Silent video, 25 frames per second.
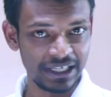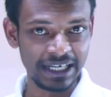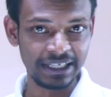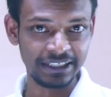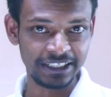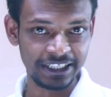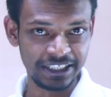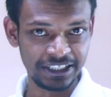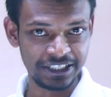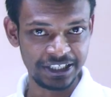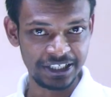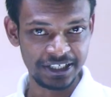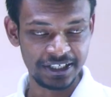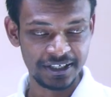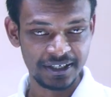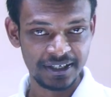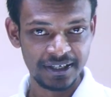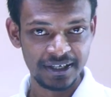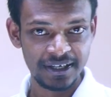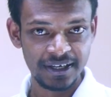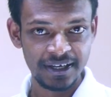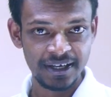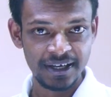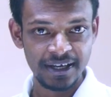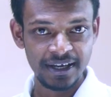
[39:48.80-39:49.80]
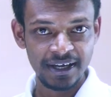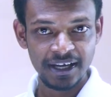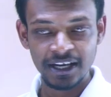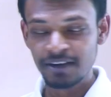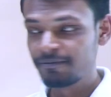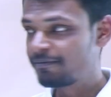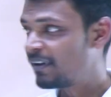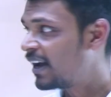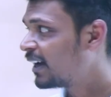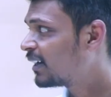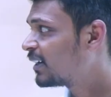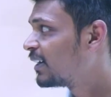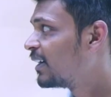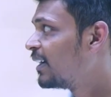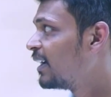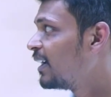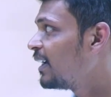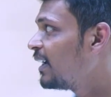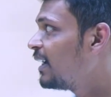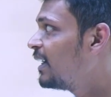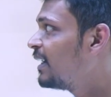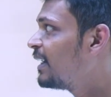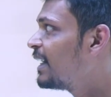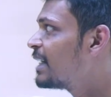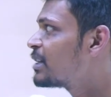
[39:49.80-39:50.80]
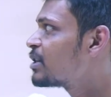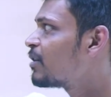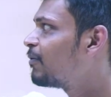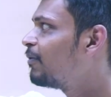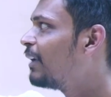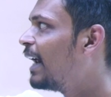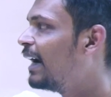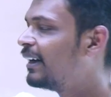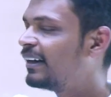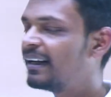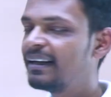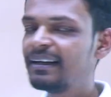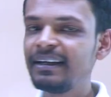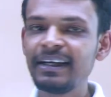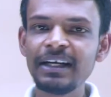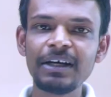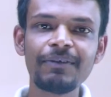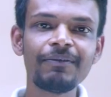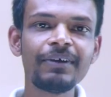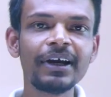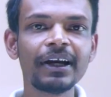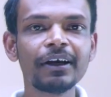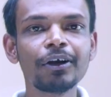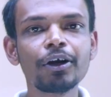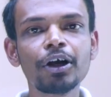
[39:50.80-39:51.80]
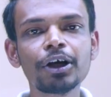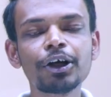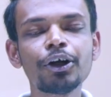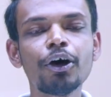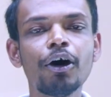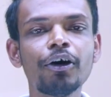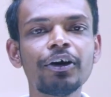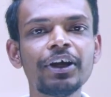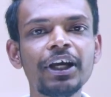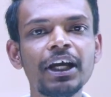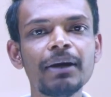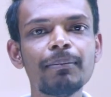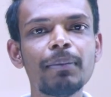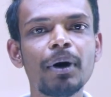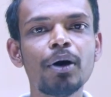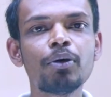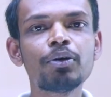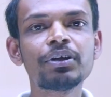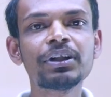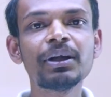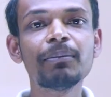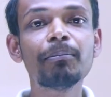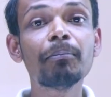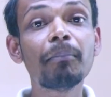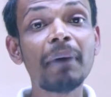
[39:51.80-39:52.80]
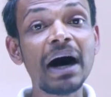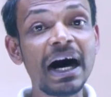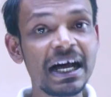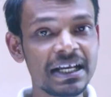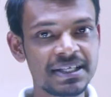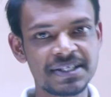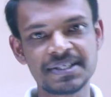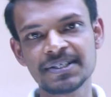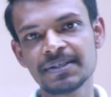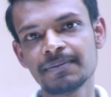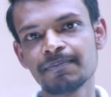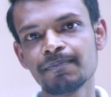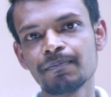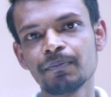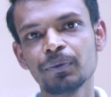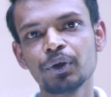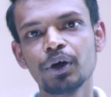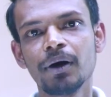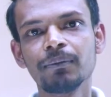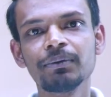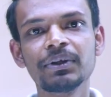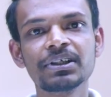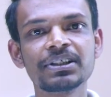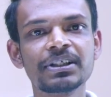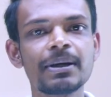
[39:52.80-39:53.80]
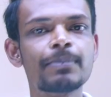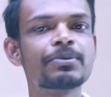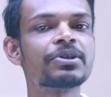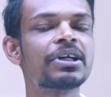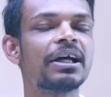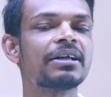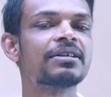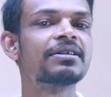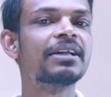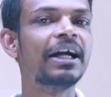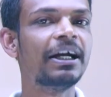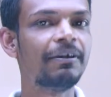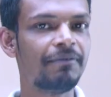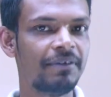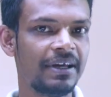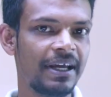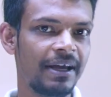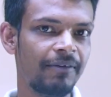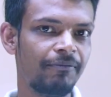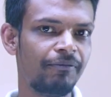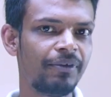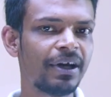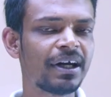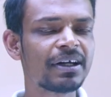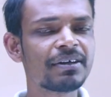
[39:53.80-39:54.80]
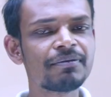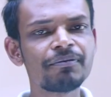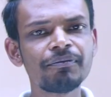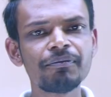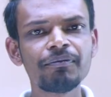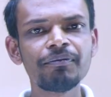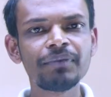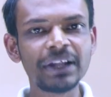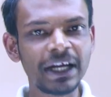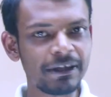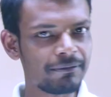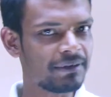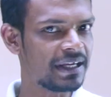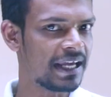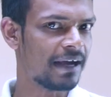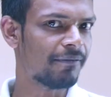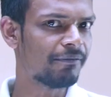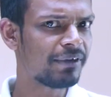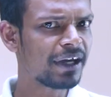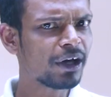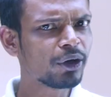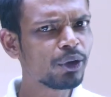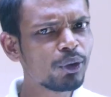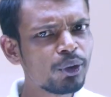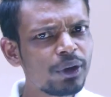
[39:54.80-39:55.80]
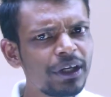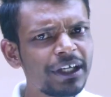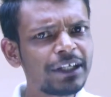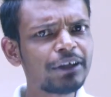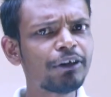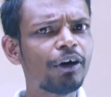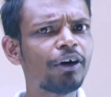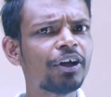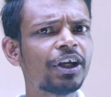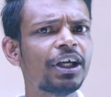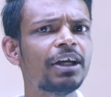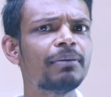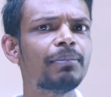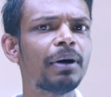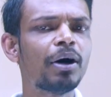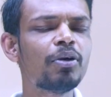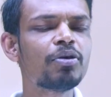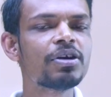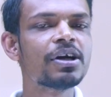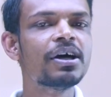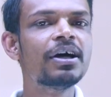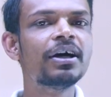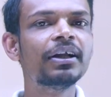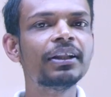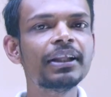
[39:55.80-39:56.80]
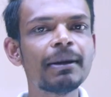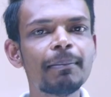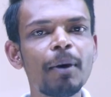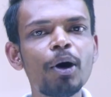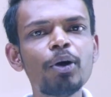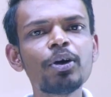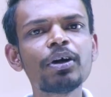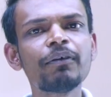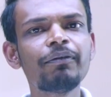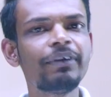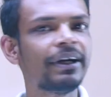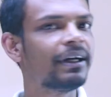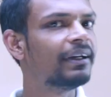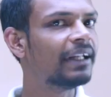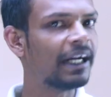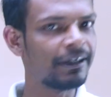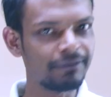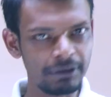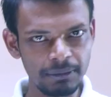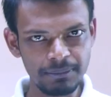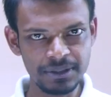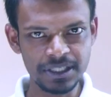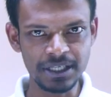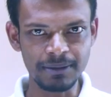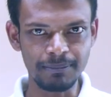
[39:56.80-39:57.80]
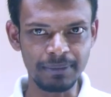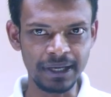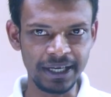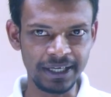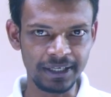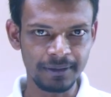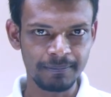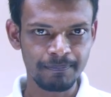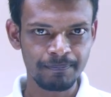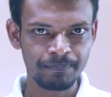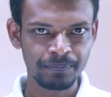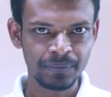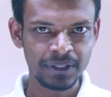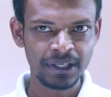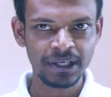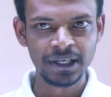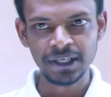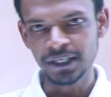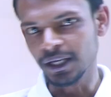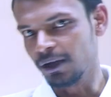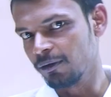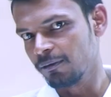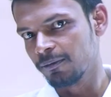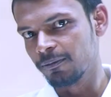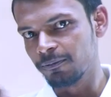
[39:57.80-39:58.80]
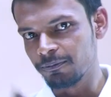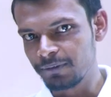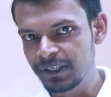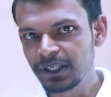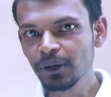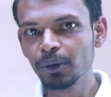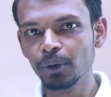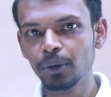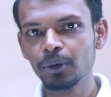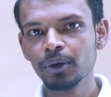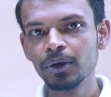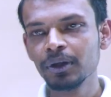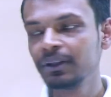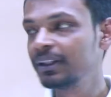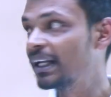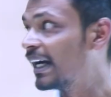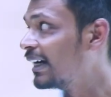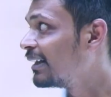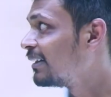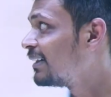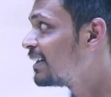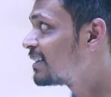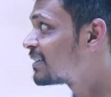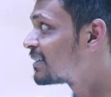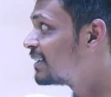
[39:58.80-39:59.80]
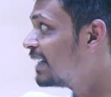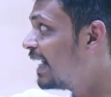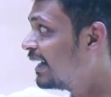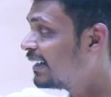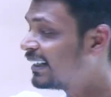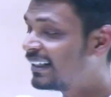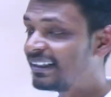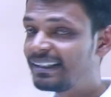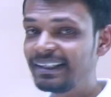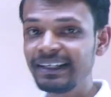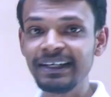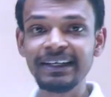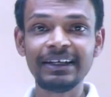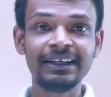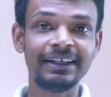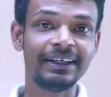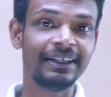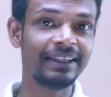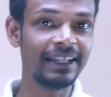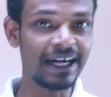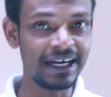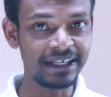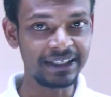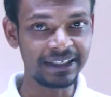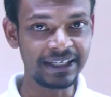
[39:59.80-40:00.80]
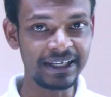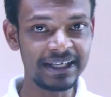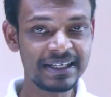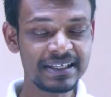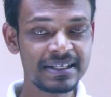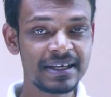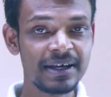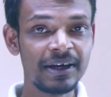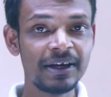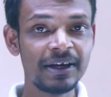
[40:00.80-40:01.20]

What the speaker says: latent heat. In fact, in case of latent heat, we are not talking about the mass. of the substance that we have. We are only talking about the amount of heat that will be supplied. Now we know that this latent heat in that case